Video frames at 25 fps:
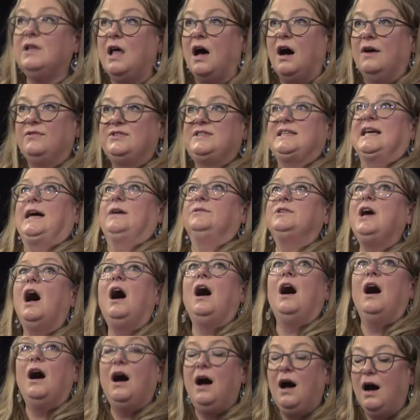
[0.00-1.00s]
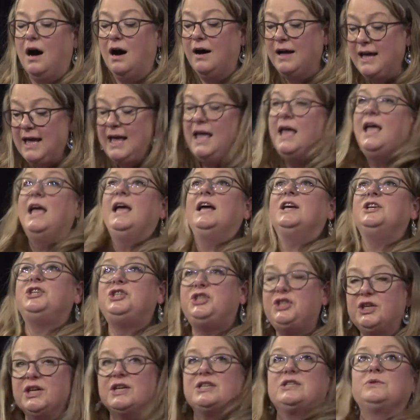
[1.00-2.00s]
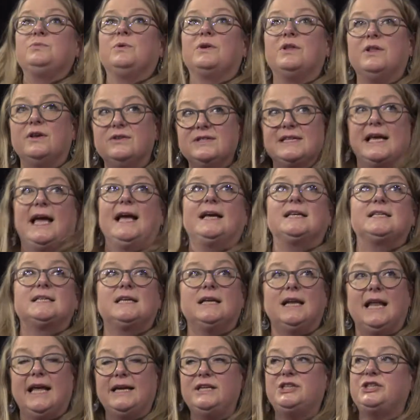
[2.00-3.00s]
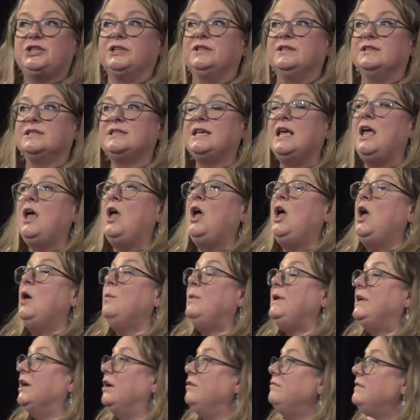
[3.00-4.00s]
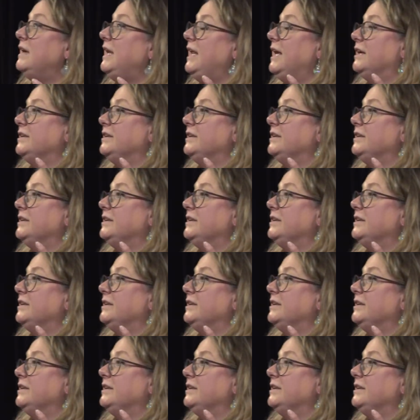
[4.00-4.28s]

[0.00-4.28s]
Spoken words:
laugh sound, ha, ha, is just one of those exhalations. We don't really